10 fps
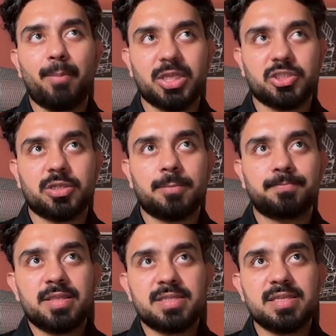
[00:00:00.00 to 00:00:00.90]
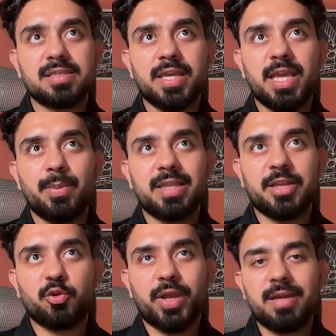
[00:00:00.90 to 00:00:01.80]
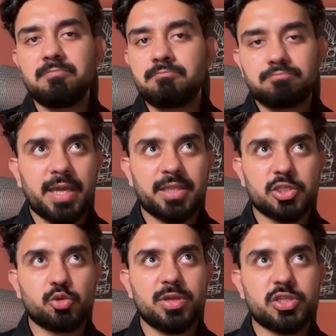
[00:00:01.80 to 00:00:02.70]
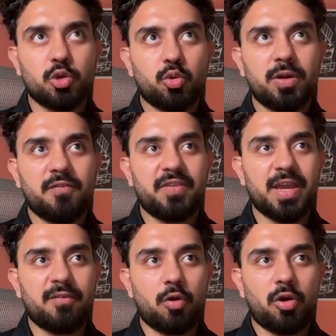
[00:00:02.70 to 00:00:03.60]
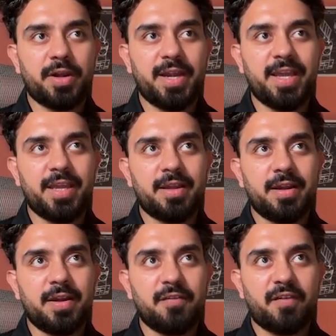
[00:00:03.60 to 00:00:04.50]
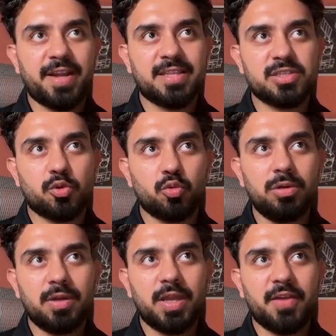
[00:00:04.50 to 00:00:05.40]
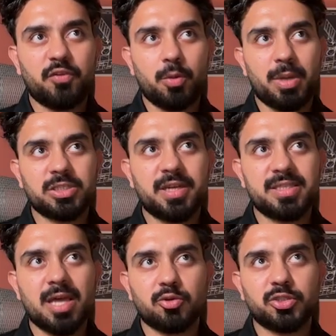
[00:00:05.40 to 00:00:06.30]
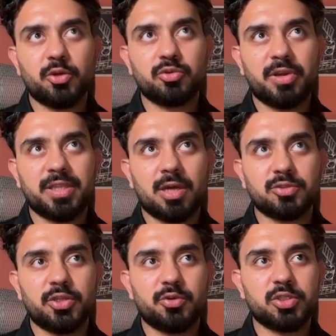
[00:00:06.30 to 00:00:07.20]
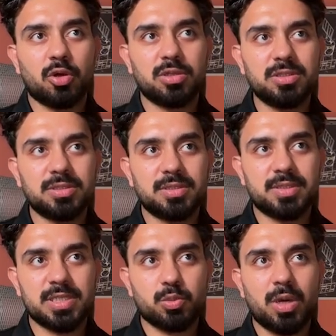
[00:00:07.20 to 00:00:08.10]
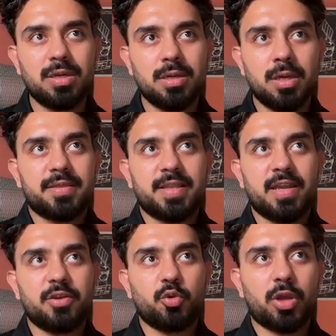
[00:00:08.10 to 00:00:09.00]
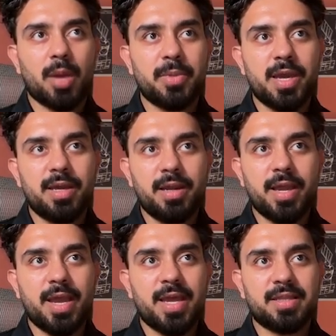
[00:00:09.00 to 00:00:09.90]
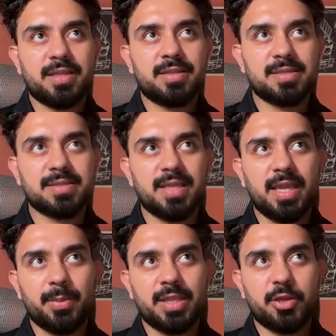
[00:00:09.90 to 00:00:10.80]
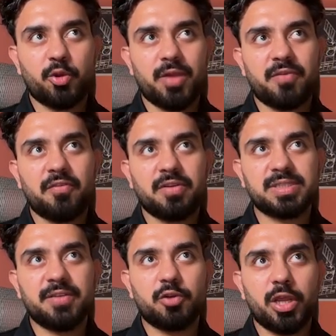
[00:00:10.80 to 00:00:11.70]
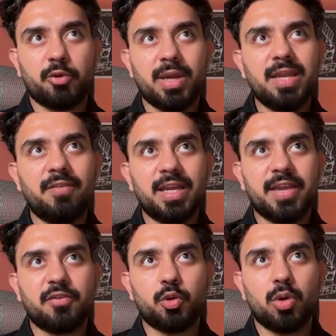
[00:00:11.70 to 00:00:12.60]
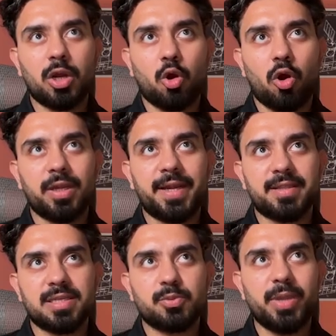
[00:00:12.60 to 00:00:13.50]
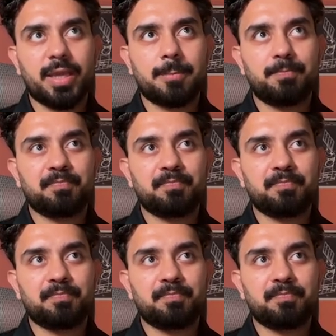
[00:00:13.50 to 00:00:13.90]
budget. This is the email that you get. In the switch node, we have already defined this rule. If your budget is 1000 to 3000 US dollars, this one, then you come here and this is the email that you get: we have received your inquiry, we'll give you a call later this week.